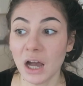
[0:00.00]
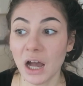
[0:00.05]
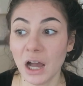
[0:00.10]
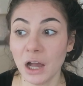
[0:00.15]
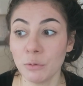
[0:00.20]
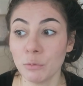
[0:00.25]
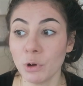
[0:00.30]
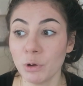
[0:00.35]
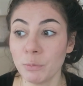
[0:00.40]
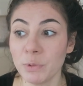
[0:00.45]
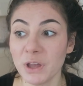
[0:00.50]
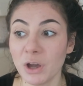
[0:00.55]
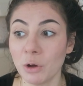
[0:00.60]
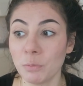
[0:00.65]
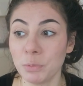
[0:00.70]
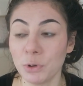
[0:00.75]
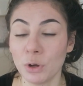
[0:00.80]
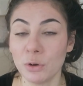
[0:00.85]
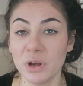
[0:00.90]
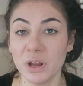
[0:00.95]
I will be
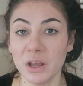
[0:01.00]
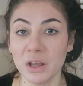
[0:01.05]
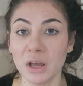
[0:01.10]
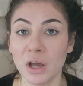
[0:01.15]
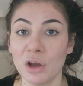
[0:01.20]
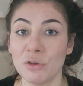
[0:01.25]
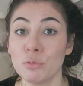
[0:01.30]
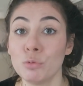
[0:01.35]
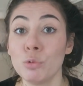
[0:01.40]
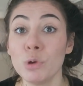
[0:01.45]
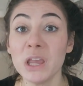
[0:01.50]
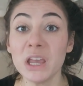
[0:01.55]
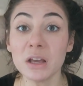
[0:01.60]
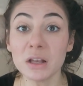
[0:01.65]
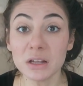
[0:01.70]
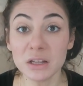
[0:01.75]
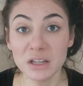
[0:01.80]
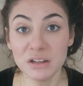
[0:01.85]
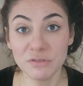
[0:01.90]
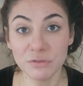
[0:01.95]
uploading a
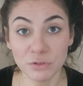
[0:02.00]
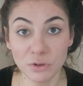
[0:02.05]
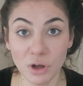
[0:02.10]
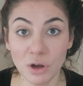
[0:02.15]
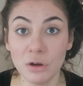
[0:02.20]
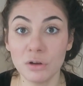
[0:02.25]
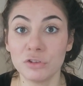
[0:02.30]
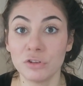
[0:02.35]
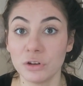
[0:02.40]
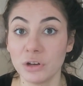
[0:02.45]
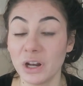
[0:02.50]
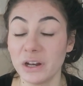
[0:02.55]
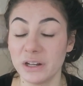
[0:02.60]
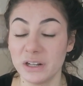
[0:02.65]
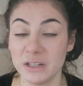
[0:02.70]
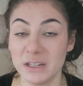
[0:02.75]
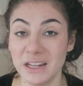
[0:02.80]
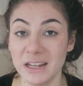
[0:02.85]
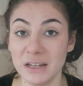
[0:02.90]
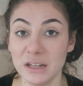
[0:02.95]
weekly vlog, so
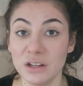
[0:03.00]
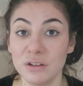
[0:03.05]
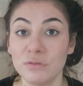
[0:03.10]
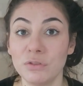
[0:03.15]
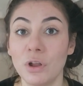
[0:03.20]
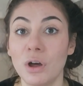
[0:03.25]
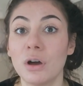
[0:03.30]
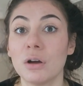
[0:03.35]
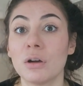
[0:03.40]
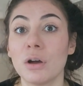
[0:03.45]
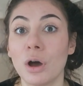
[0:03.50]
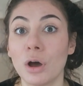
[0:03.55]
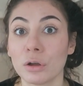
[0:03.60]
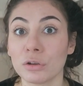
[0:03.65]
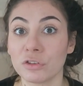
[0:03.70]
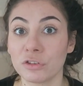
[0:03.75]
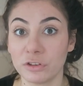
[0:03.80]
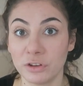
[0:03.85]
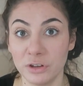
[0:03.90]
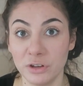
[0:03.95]
not a daily vlog,
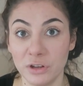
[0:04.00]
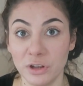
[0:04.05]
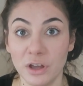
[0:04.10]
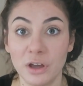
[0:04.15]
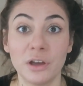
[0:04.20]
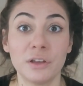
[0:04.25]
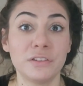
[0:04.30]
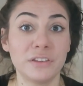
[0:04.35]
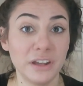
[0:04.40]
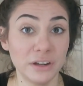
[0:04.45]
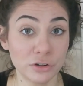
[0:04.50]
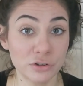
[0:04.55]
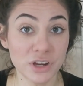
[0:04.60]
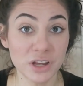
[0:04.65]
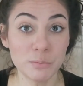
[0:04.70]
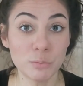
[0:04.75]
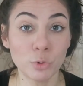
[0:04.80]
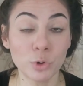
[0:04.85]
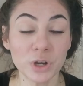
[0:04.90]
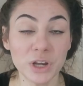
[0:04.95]
on sun uh,
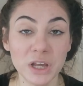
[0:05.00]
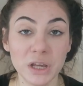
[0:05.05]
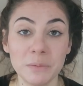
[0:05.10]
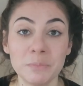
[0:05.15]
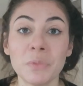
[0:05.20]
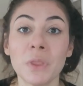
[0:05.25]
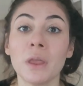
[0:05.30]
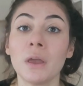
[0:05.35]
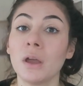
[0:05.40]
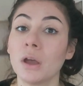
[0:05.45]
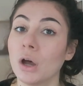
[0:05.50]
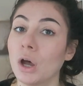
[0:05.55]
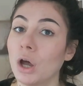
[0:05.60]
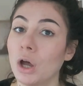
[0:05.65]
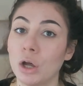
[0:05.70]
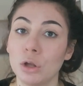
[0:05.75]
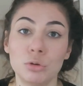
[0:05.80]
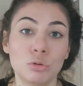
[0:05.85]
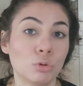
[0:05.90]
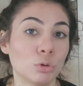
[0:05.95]
Saturday morning
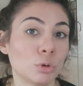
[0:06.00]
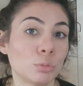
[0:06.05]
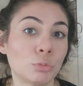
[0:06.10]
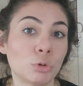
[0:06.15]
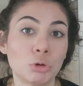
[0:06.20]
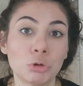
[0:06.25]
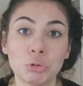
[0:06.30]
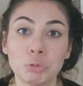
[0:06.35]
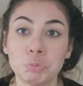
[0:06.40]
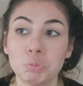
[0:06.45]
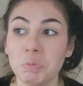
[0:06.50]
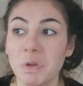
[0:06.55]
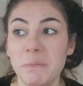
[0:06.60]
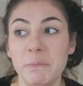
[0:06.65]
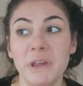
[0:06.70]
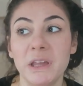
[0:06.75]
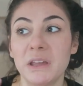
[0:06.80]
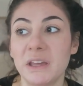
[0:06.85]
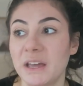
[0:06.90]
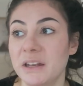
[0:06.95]
a normal
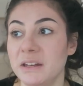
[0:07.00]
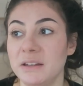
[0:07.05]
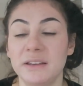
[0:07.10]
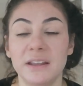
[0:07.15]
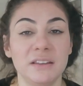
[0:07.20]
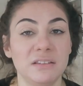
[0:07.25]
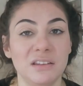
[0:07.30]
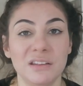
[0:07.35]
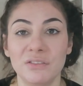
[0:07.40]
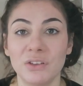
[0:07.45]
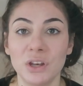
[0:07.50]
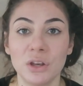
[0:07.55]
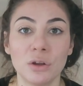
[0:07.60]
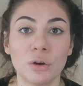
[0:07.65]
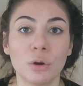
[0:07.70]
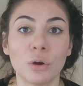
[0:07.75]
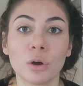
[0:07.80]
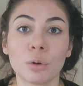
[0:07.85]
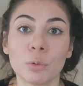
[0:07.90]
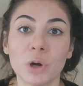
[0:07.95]
maybe candy tasting
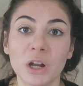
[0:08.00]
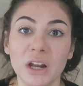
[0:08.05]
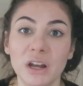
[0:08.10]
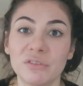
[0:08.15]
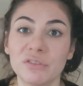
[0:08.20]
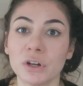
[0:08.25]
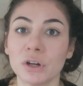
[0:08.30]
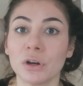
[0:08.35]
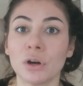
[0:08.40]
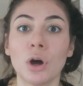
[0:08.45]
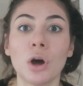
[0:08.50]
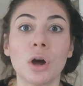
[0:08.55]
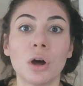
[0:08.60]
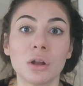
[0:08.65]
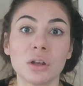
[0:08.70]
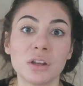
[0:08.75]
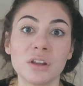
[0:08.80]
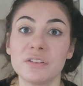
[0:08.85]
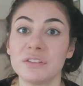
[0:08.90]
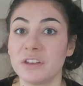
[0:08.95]
video or whatever
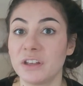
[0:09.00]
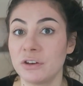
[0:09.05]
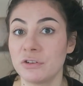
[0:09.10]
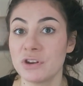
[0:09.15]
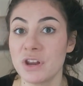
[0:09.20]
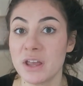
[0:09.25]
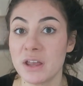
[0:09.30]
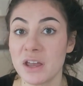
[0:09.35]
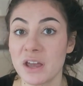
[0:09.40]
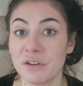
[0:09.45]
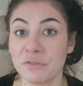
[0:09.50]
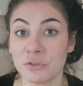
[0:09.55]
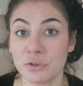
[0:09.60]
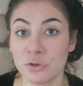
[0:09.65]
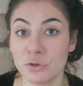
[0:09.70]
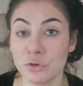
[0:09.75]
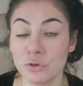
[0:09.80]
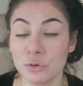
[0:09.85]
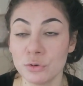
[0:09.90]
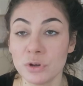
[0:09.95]
on Saturday
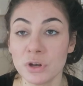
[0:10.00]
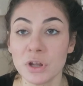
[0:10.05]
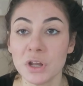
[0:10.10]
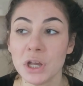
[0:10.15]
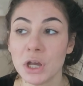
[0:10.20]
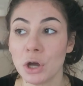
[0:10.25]
afternoon.